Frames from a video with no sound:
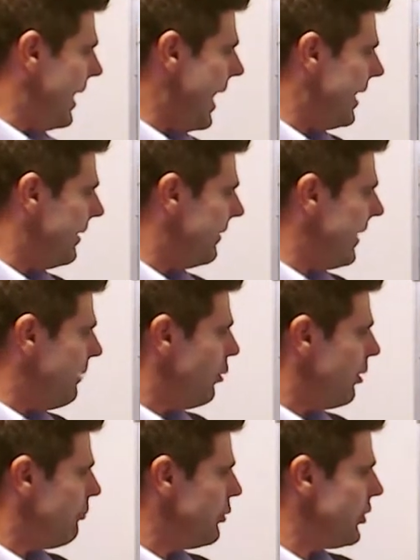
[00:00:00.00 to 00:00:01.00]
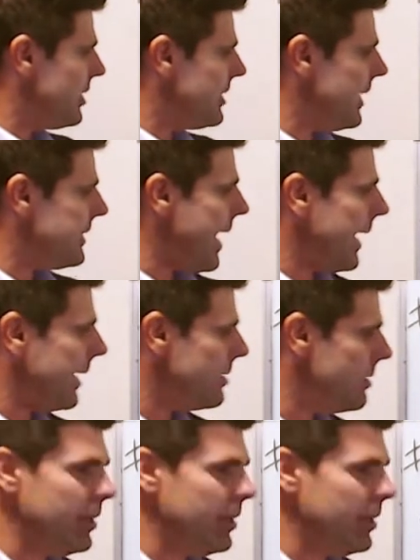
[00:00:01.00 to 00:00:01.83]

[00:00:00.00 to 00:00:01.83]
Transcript: and they want to reduce their tax.